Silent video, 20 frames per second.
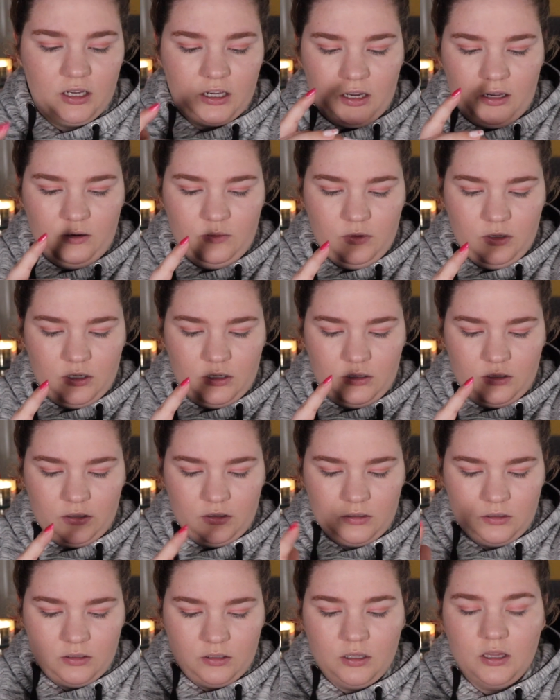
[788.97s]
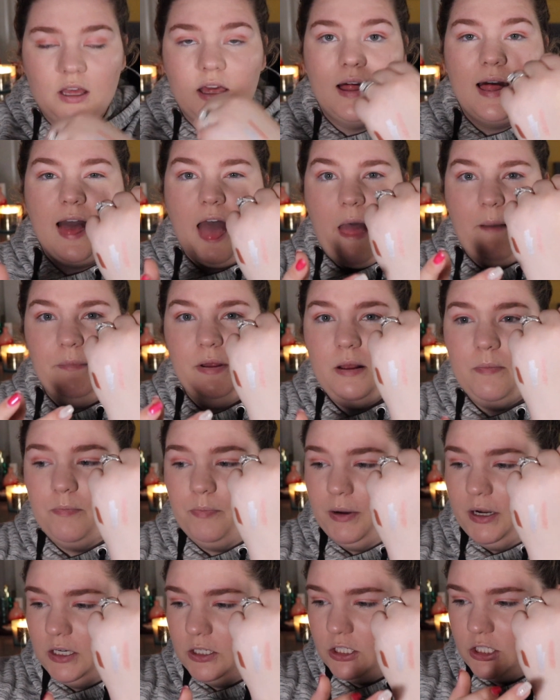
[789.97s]
I'm gonna
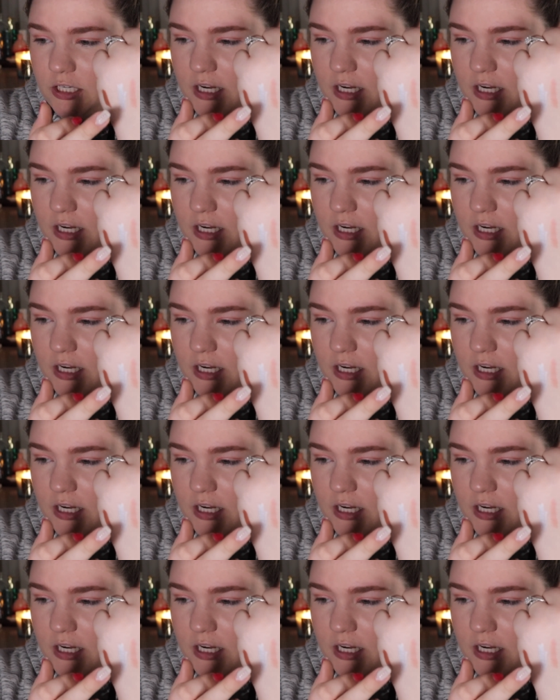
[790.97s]
budge